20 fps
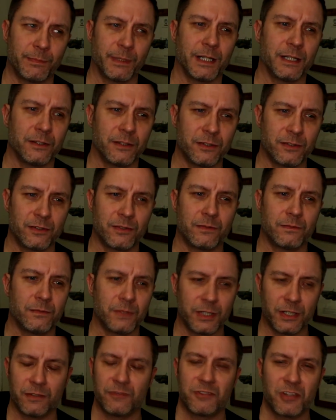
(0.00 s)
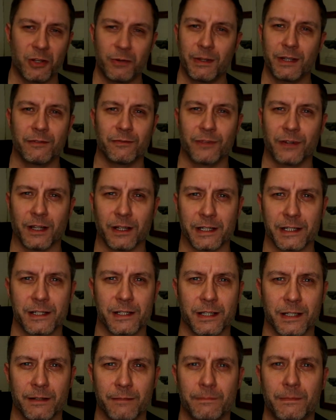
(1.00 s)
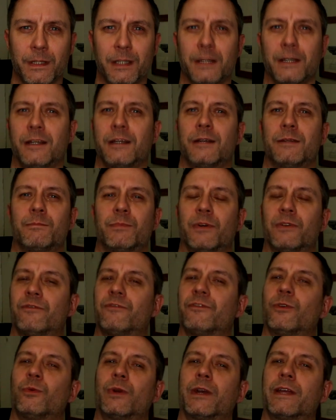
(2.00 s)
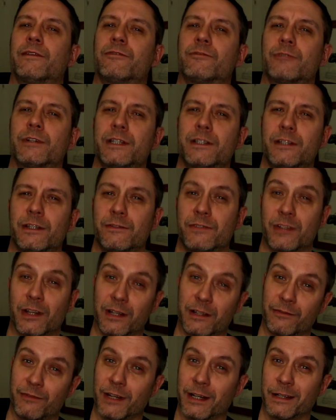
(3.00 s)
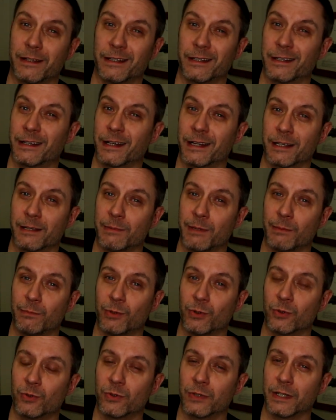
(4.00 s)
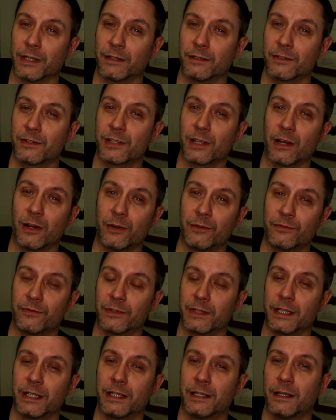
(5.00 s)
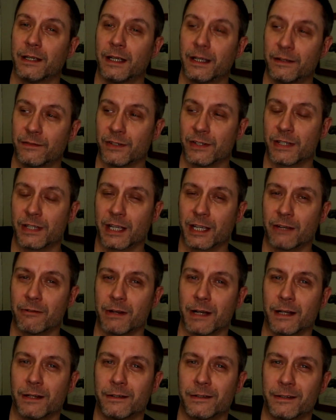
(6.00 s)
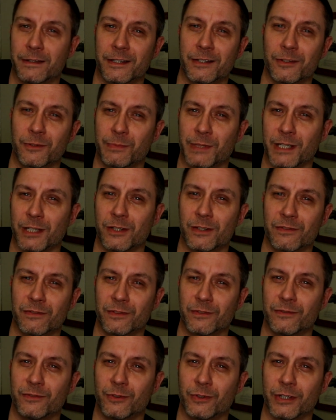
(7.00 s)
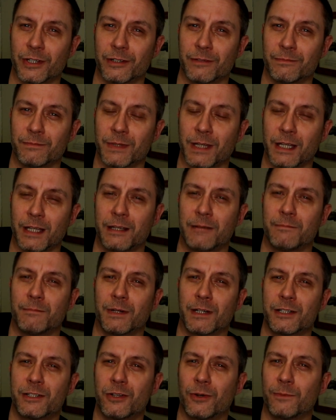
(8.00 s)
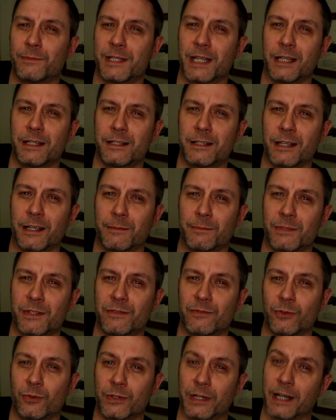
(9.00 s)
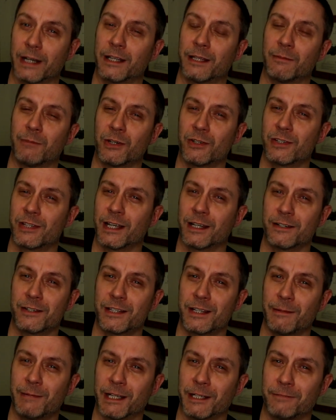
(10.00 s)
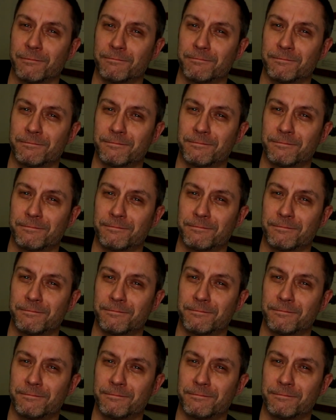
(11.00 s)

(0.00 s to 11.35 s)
been doing flight sim, but for whatever reason you've suddenly found that you're getting a bit bored with it. So hopefully, if you stick around, this will be useful for you. My top 10 tips for getting the most out of simming.